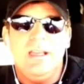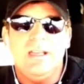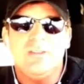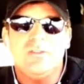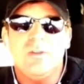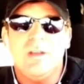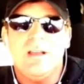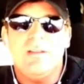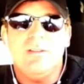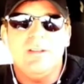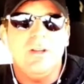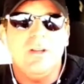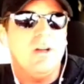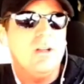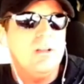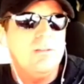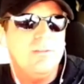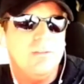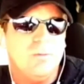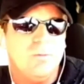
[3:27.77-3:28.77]
and traveling
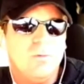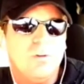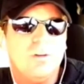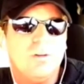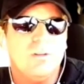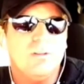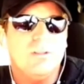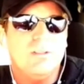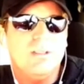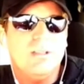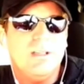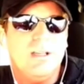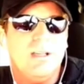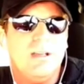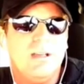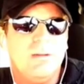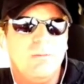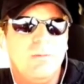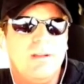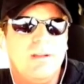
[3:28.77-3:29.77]
all over the world
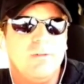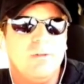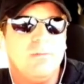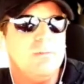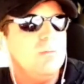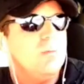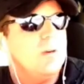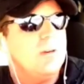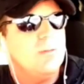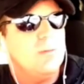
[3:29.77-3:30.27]
wherever